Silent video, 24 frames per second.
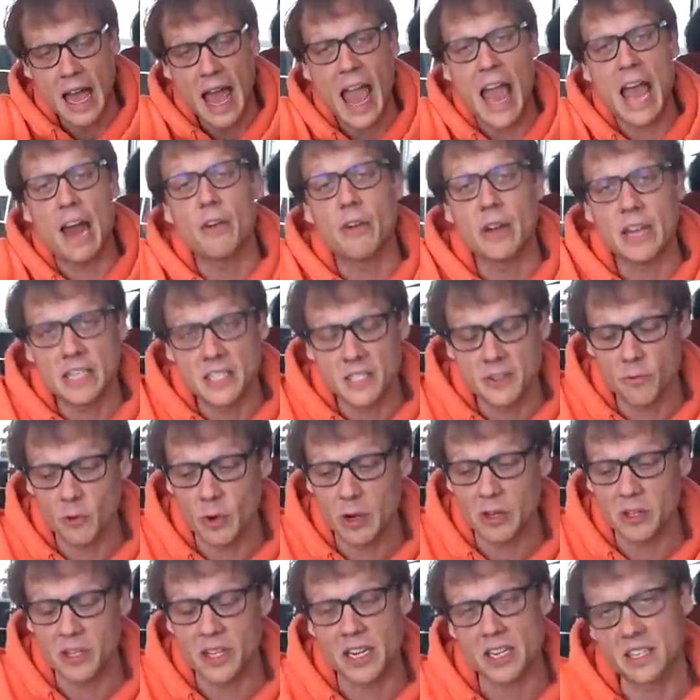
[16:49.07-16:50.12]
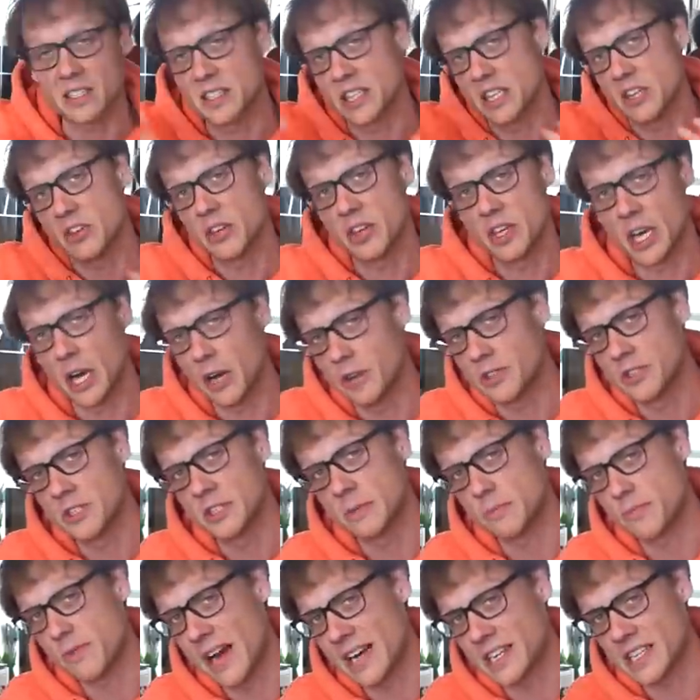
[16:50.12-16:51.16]
areas of wilderness that you can go to
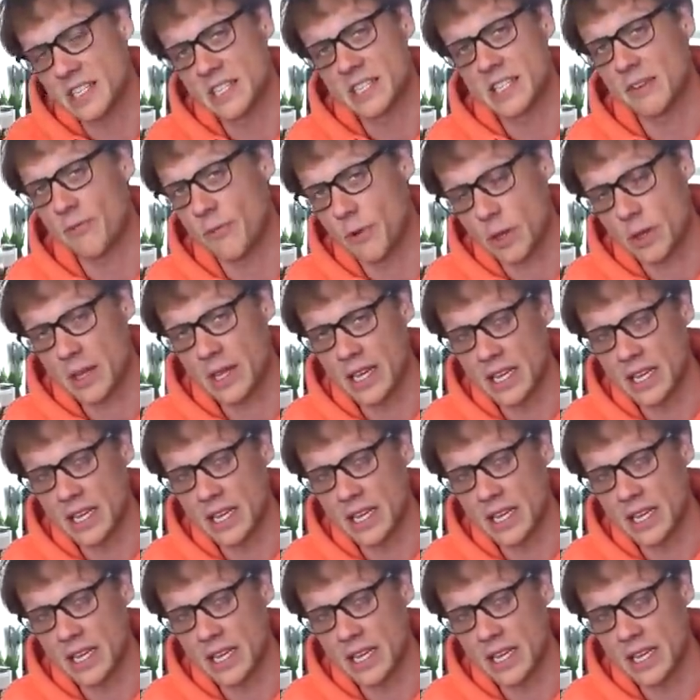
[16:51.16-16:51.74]
to practice different